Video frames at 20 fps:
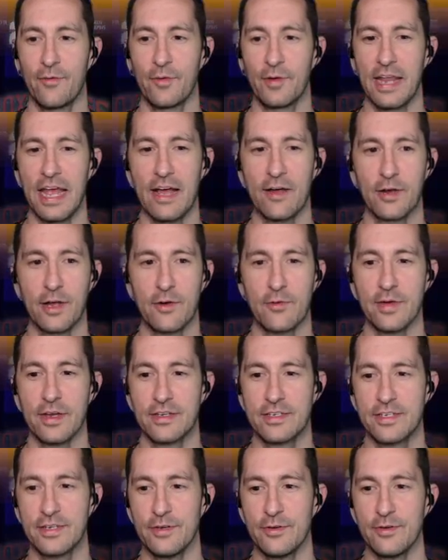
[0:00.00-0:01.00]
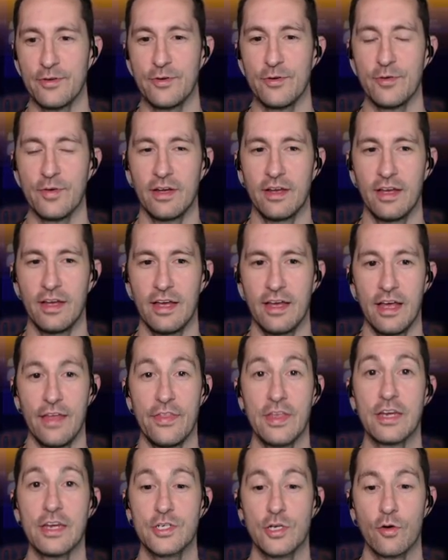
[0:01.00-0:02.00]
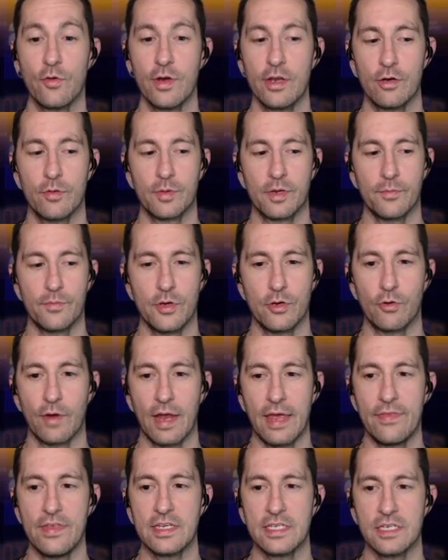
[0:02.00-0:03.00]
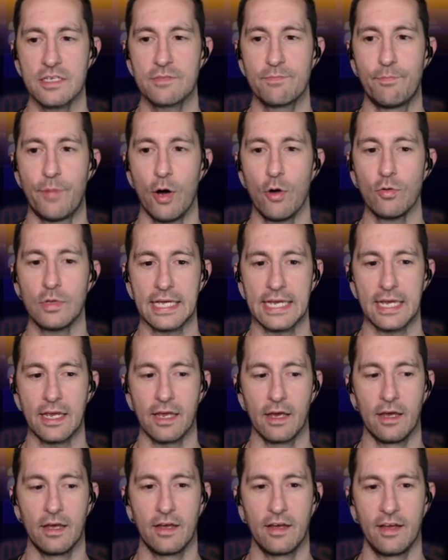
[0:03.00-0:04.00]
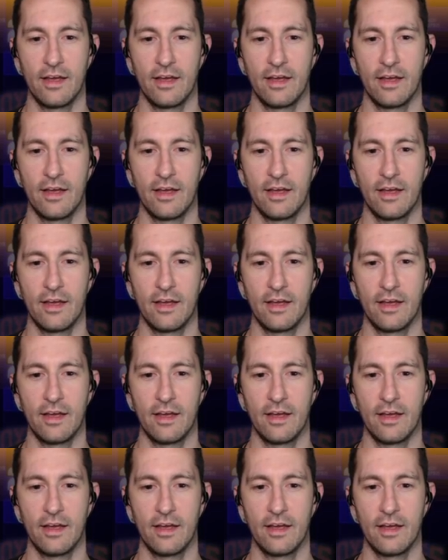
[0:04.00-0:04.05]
We're now going to the Atari home computer, and this is Bowling.